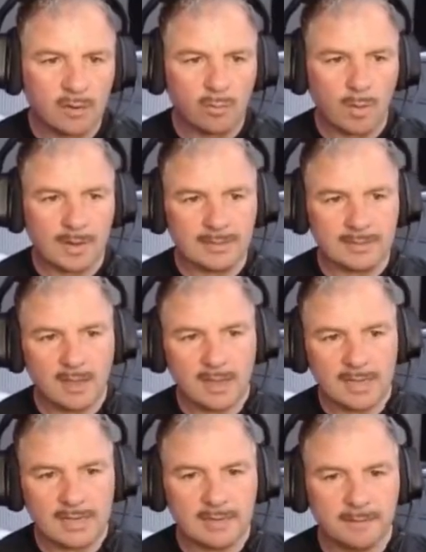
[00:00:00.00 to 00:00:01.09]
on one
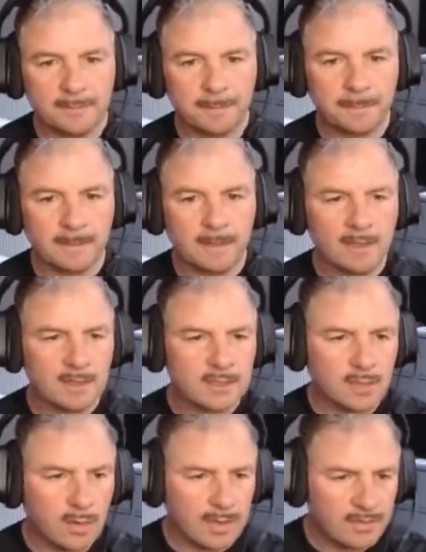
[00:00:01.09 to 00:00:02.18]
side.
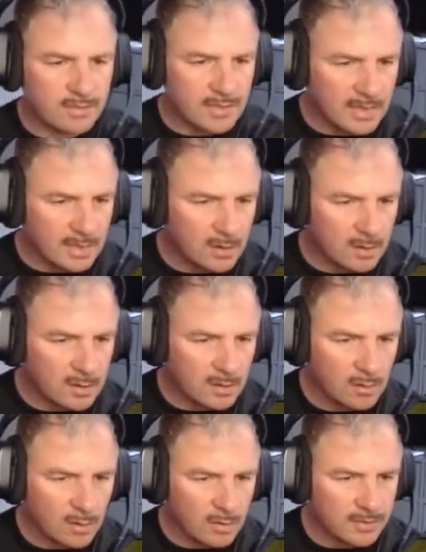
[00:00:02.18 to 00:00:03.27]
So I think
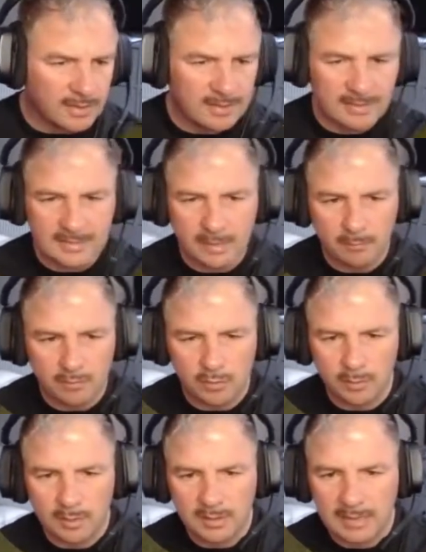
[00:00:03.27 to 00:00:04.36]
that's how we'll
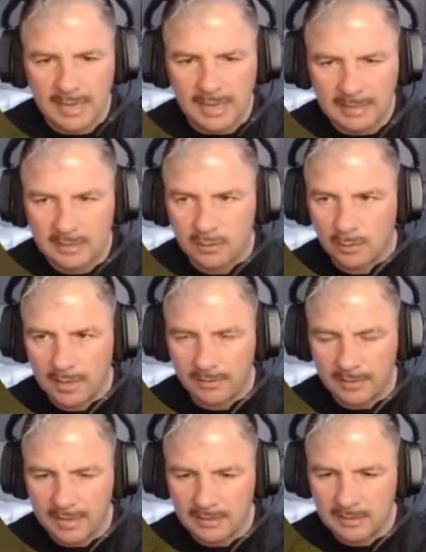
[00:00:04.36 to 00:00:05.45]
do it. Yeah, let's do it like
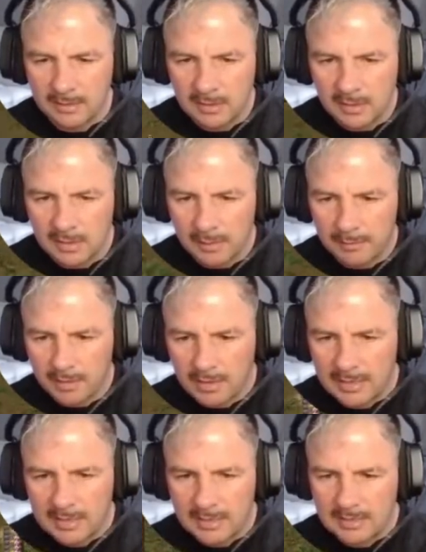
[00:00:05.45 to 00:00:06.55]
that. I'm not going to
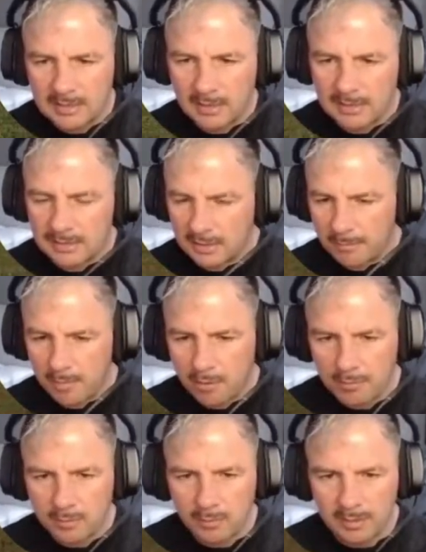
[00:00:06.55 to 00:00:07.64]
hit any signs at the
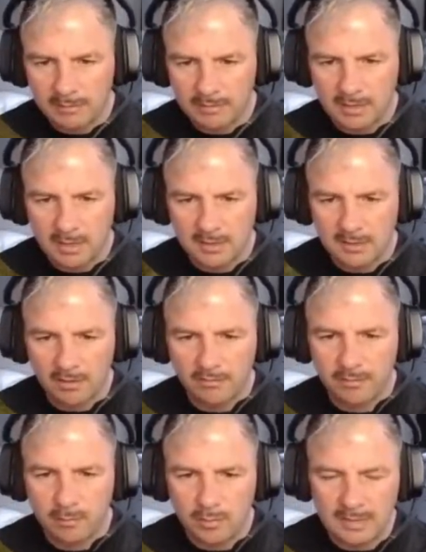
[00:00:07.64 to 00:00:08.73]
moment. We'll leave the signs
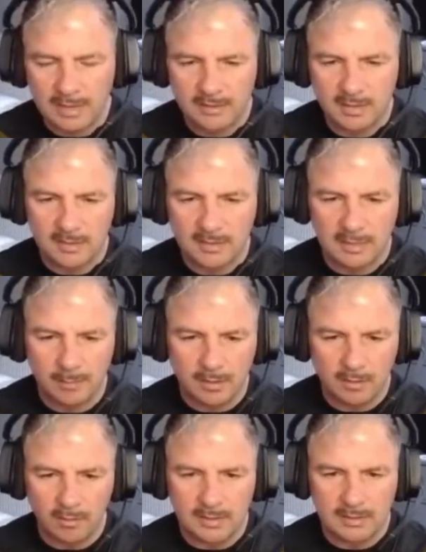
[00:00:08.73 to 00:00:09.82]
off. We'll start the signs up when the
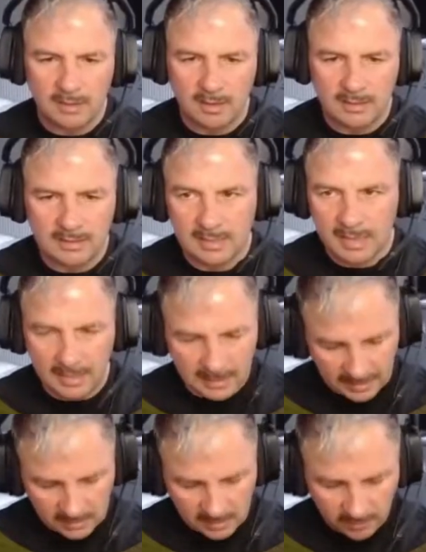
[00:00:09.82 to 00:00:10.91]
green signs
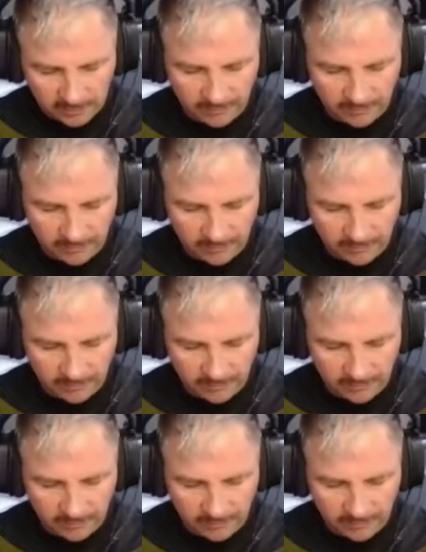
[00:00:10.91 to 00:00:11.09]
kicks off. In